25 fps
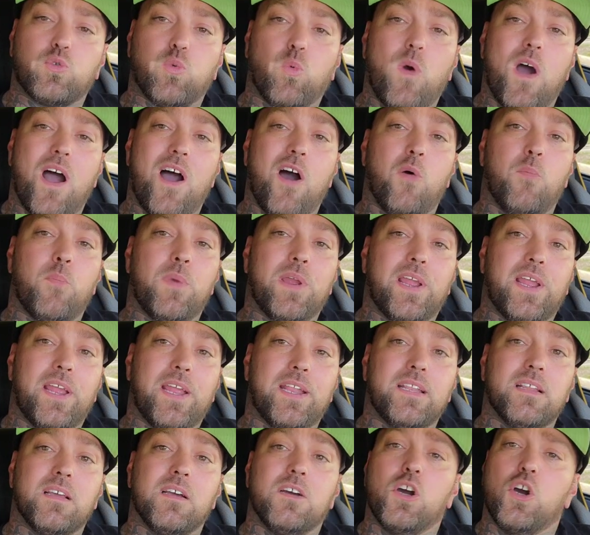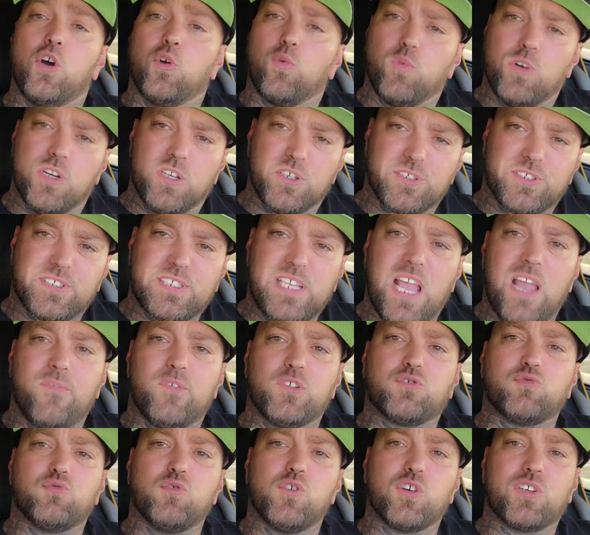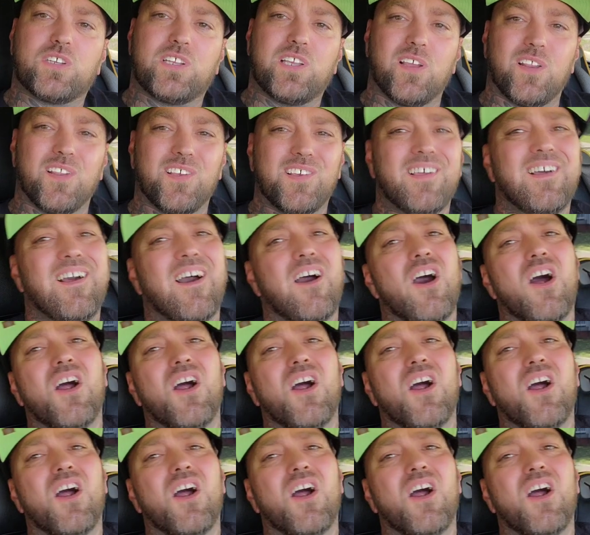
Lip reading: to Wildman. Real savage, real killer.